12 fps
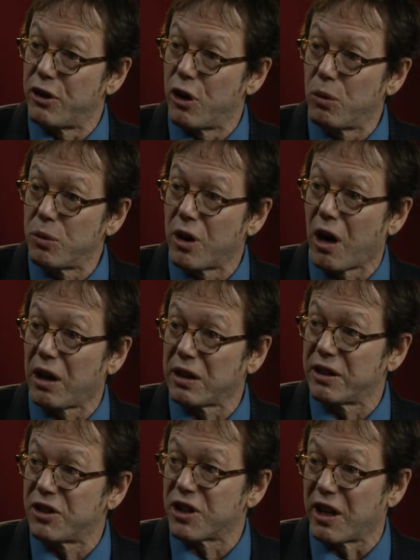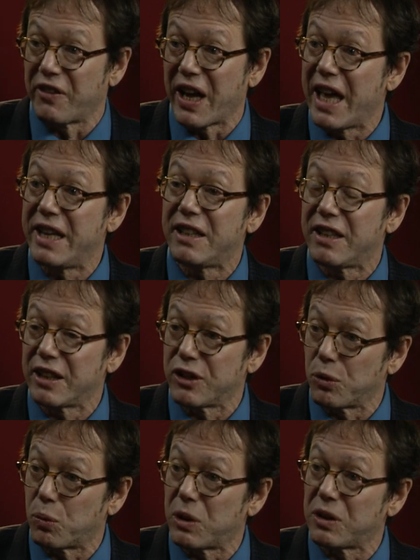no knowledge of anything in
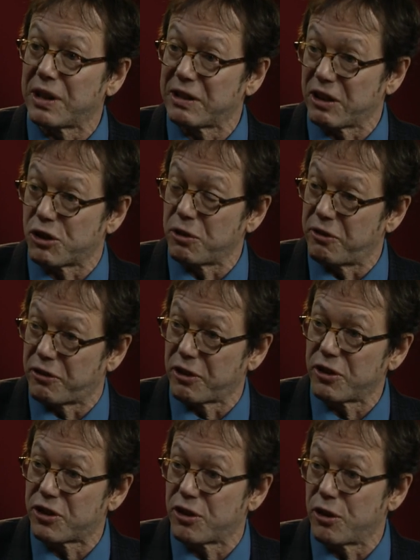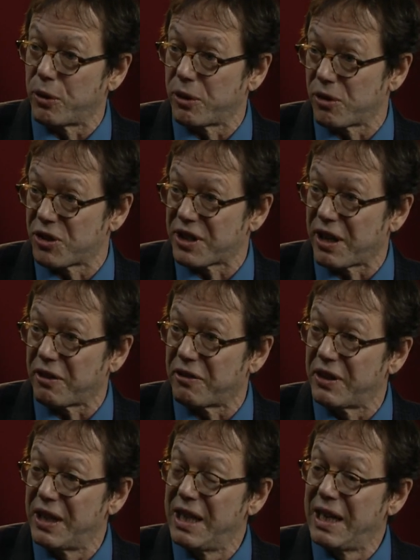the world unless you first know yourself.
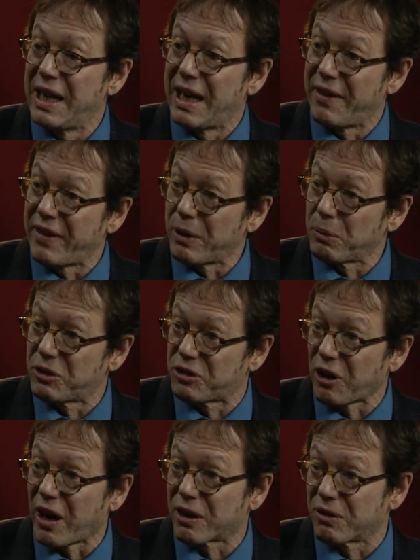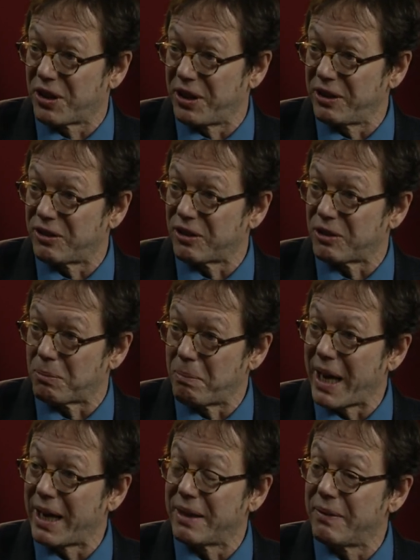And that was Socrates's
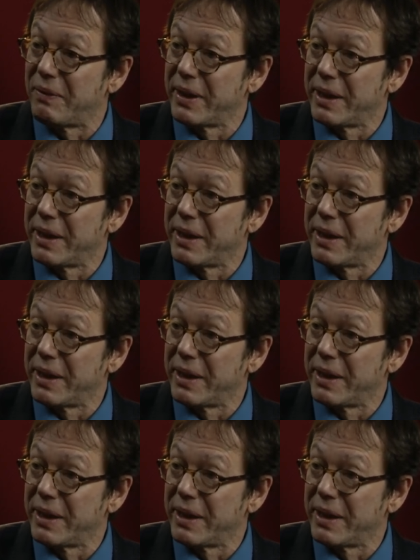main